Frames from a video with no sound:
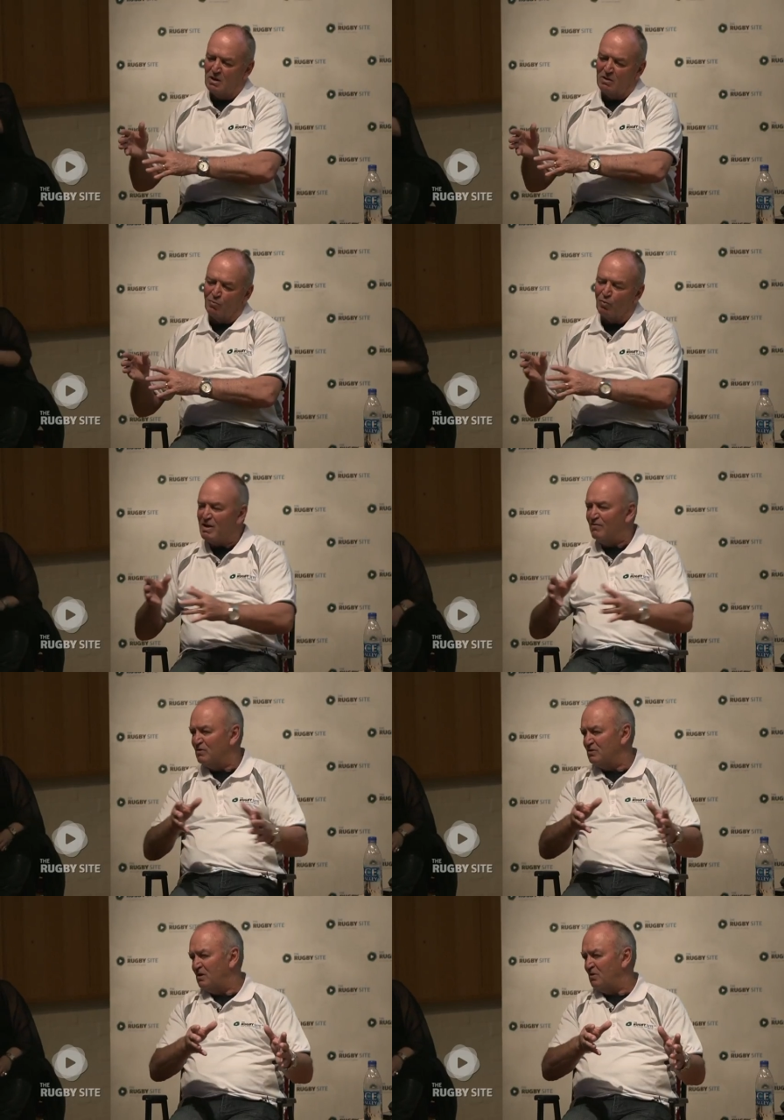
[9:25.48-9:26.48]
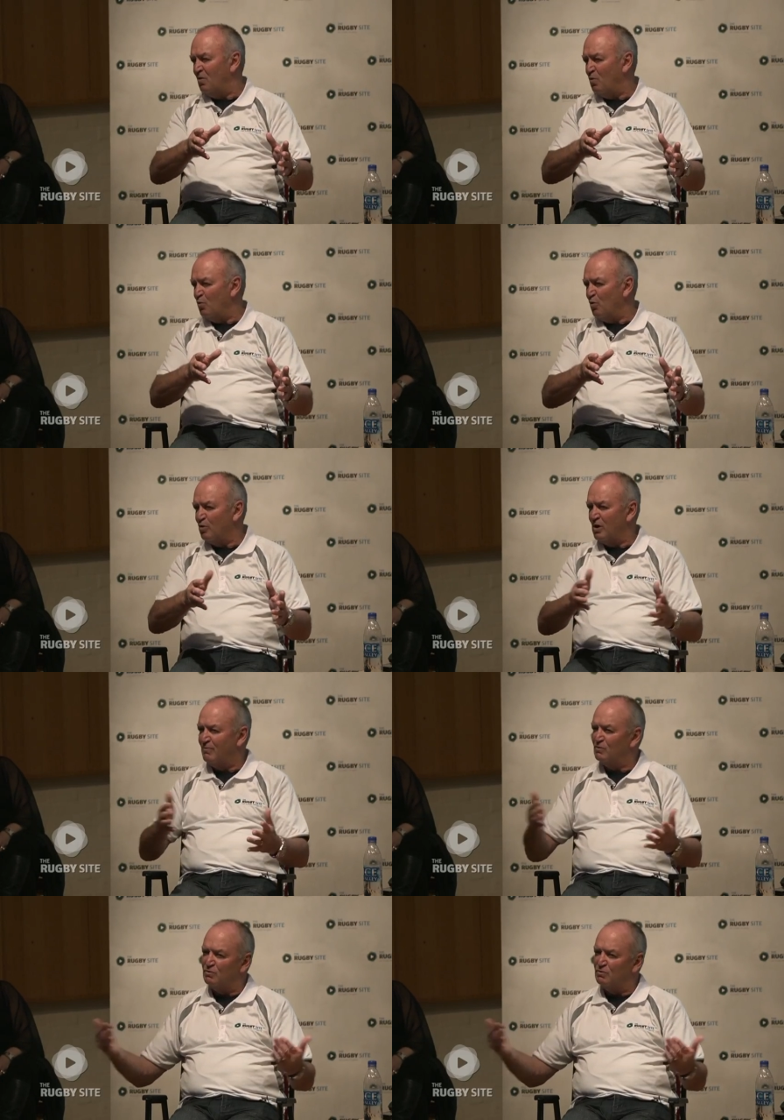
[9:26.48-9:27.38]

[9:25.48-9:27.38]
And revisiting old World Cups